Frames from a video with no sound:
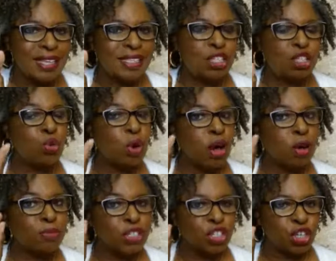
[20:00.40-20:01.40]
is to
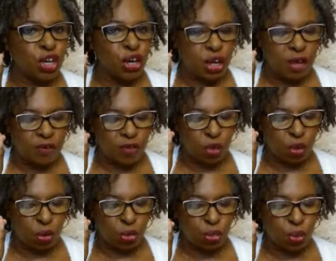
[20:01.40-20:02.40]
observe
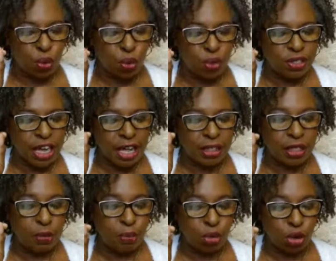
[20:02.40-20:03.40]
your thoughts
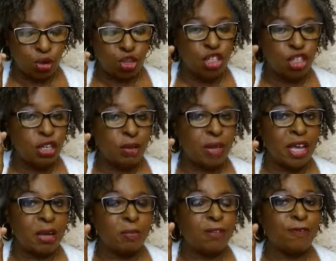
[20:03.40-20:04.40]
and the emotion you
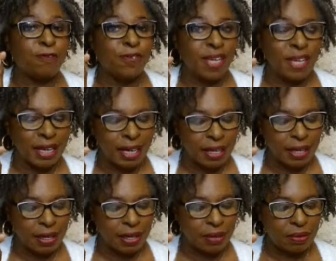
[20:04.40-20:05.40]
may be
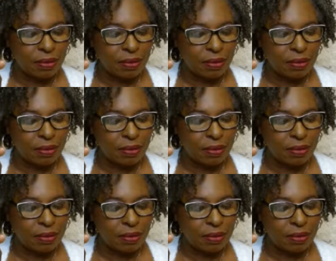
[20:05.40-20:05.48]
feeling.